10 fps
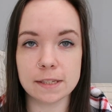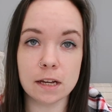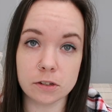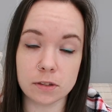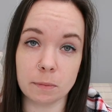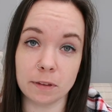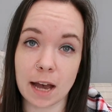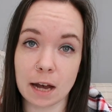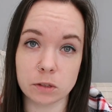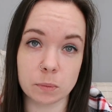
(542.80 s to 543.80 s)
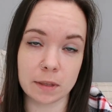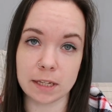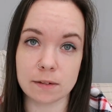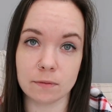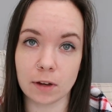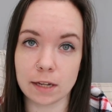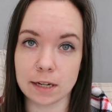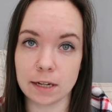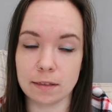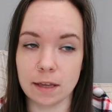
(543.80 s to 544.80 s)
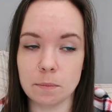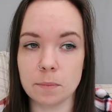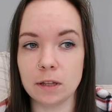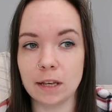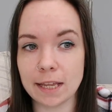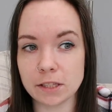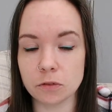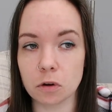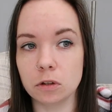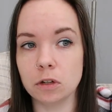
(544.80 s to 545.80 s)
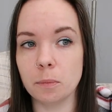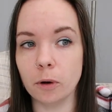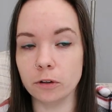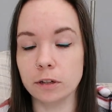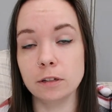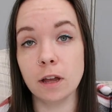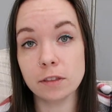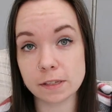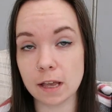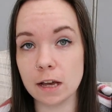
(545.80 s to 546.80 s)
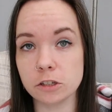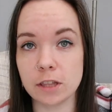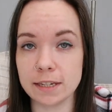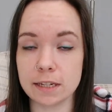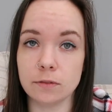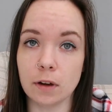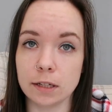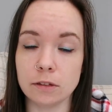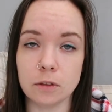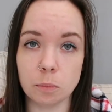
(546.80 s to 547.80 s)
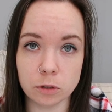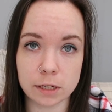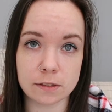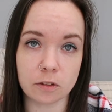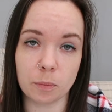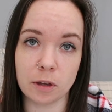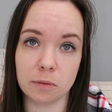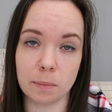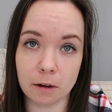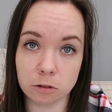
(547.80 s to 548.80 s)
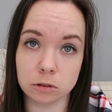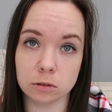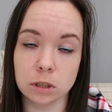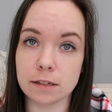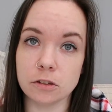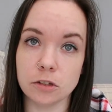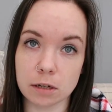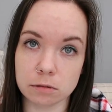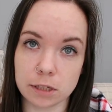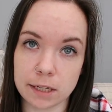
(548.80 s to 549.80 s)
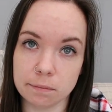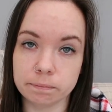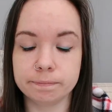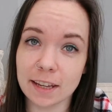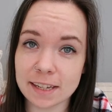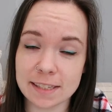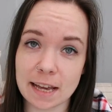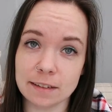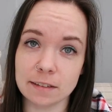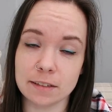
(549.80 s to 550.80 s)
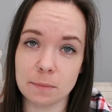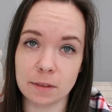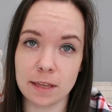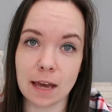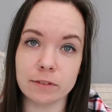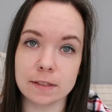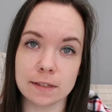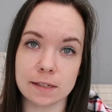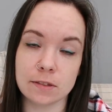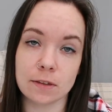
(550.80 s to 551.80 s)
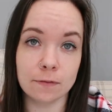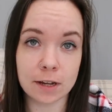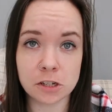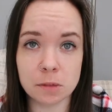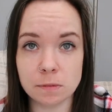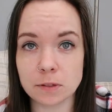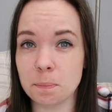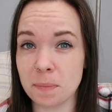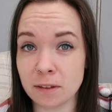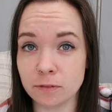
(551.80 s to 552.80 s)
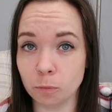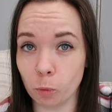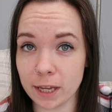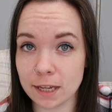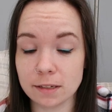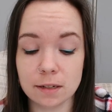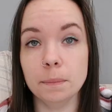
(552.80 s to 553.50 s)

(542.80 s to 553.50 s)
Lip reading: searched some of the house, but they didn't find anything, but later on, upon another search, they did find the bodies of both Beryl and Geraldine. Like I said, Timothy Evans's confession was a bit weird,